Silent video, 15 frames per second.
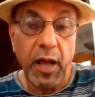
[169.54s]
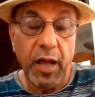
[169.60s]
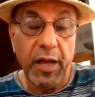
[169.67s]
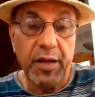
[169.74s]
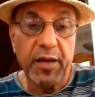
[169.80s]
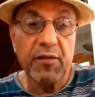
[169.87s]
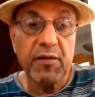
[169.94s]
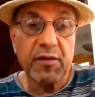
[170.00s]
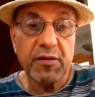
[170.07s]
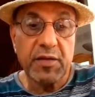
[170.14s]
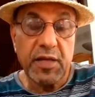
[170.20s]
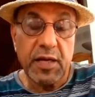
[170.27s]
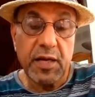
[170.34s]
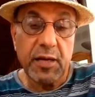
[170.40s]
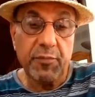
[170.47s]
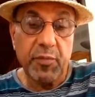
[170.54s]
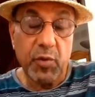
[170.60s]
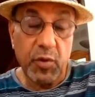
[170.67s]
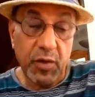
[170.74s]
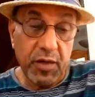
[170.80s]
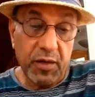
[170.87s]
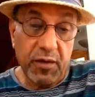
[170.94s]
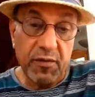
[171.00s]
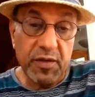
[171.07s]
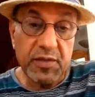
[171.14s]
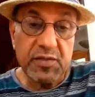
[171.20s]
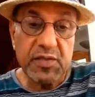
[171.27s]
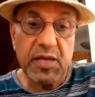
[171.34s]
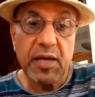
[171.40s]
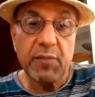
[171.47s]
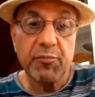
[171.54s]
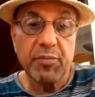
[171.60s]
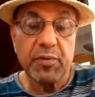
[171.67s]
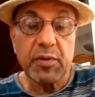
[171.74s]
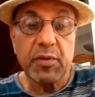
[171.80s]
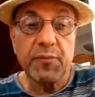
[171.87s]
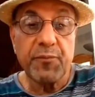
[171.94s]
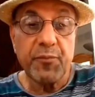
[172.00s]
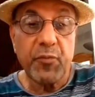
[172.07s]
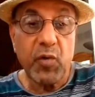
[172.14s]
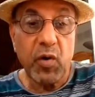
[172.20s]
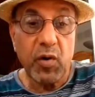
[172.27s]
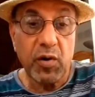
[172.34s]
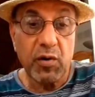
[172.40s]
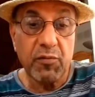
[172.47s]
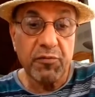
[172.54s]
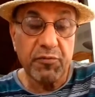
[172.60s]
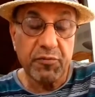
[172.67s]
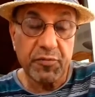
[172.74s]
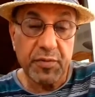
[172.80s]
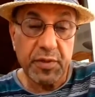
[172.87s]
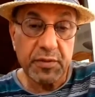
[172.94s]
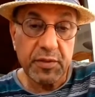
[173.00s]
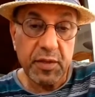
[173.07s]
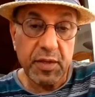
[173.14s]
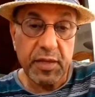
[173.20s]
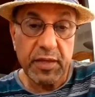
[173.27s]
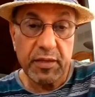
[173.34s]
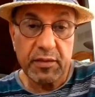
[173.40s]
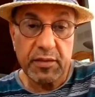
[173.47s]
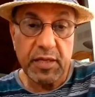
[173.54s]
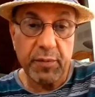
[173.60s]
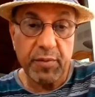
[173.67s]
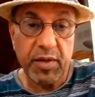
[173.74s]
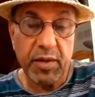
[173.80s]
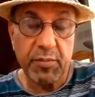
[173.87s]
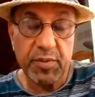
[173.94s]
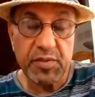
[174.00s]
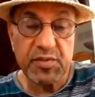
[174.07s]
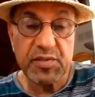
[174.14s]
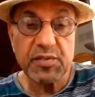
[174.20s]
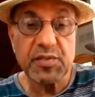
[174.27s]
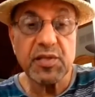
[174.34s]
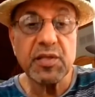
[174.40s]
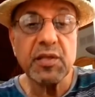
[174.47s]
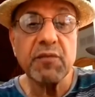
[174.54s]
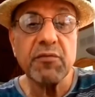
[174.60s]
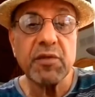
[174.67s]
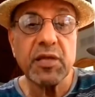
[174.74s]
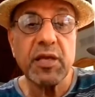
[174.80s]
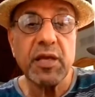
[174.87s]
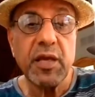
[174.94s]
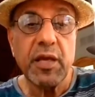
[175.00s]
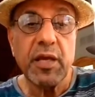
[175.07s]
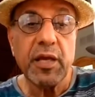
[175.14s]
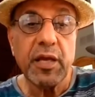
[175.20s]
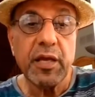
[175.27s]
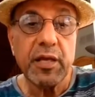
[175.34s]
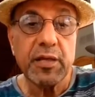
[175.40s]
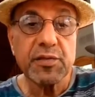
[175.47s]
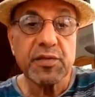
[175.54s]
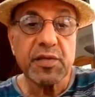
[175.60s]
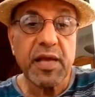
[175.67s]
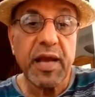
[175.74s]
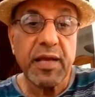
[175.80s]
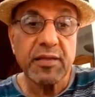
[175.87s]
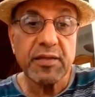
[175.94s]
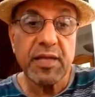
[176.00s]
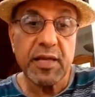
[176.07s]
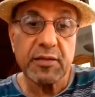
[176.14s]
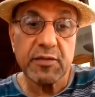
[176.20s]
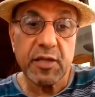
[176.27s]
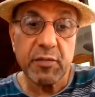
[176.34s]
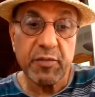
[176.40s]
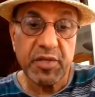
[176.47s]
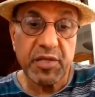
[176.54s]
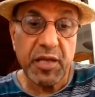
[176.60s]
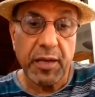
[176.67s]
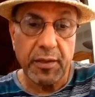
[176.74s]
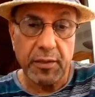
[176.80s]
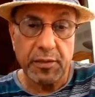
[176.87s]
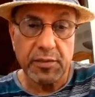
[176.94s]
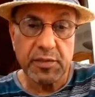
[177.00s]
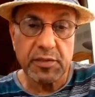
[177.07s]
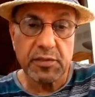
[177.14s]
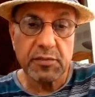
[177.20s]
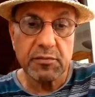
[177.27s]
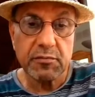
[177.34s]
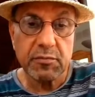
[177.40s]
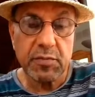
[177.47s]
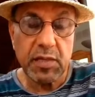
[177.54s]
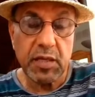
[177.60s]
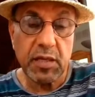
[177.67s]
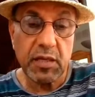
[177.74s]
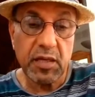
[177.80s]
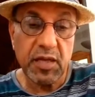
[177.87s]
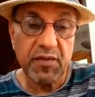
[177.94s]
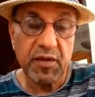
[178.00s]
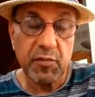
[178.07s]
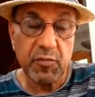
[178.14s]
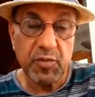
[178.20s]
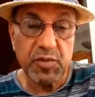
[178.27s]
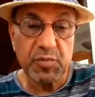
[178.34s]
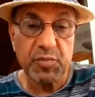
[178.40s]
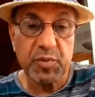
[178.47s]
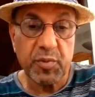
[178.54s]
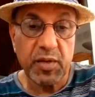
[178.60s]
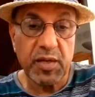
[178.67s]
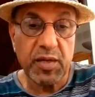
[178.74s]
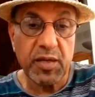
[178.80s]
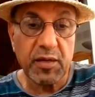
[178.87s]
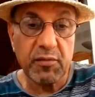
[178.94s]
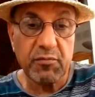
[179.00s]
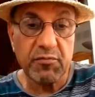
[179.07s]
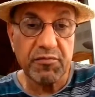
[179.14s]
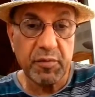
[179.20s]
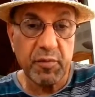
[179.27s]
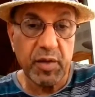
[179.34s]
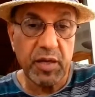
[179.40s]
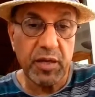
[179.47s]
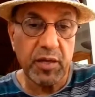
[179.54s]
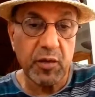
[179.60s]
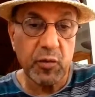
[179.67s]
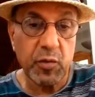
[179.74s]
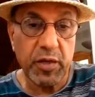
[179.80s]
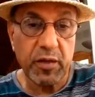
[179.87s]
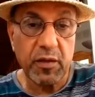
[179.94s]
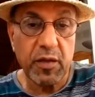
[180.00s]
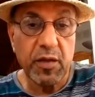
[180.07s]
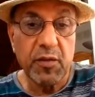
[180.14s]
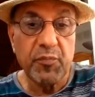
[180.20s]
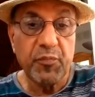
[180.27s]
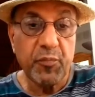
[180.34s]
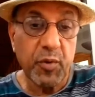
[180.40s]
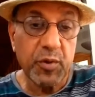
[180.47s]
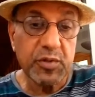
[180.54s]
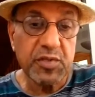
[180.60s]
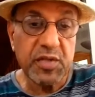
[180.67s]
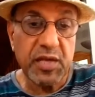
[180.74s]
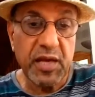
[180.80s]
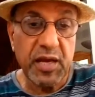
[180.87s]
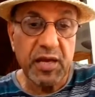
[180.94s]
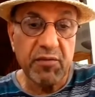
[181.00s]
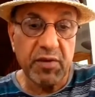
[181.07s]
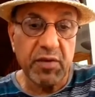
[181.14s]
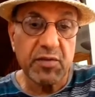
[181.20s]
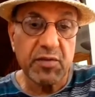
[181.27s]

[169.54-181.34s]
Another type or another example of delayed type hypersensitivity is contact dermatitis. And I think most people are familiar with poison ivy.